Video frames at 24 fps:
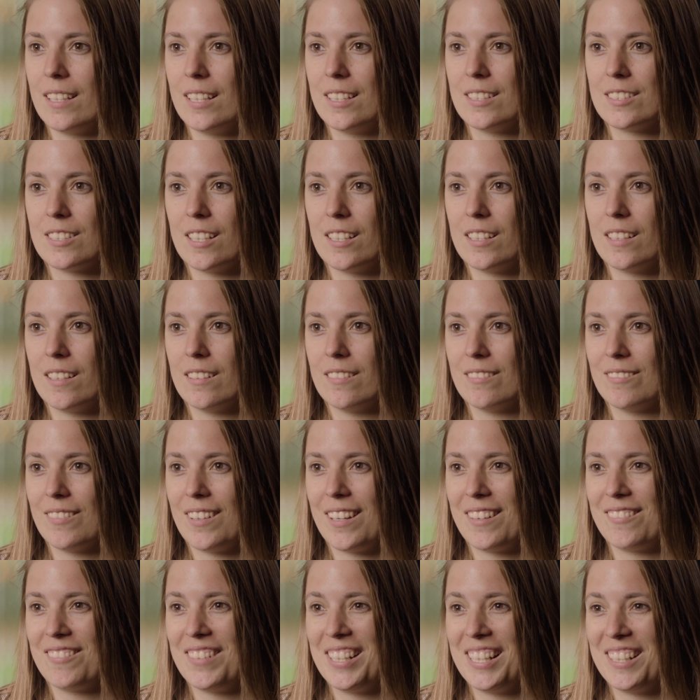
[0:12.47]
It's a,
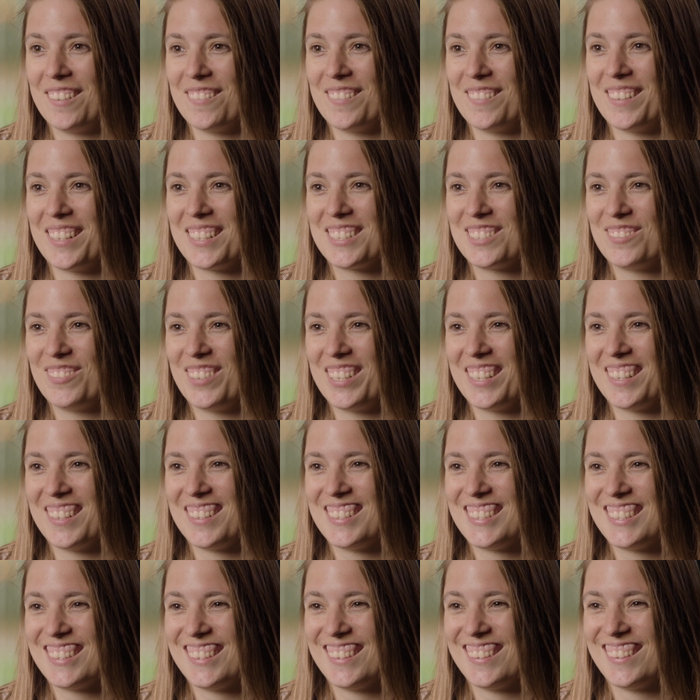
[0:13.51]
a really good
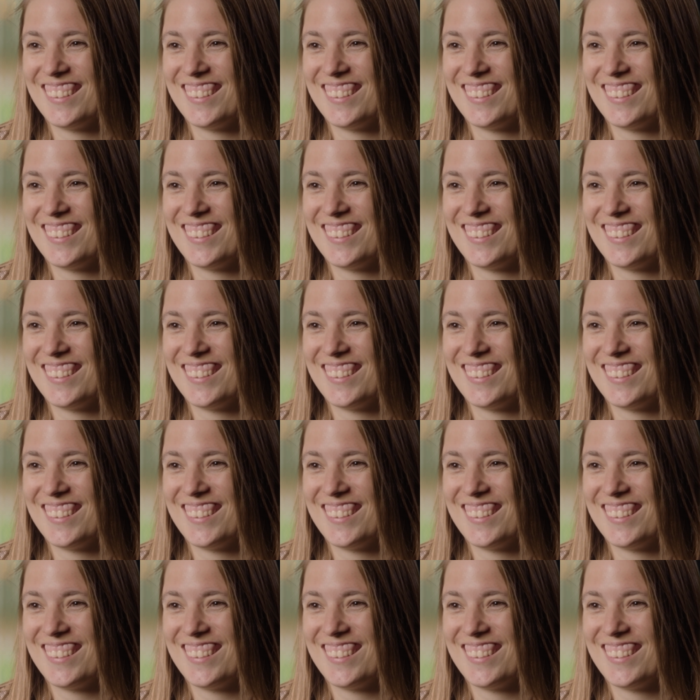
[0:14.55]
experience.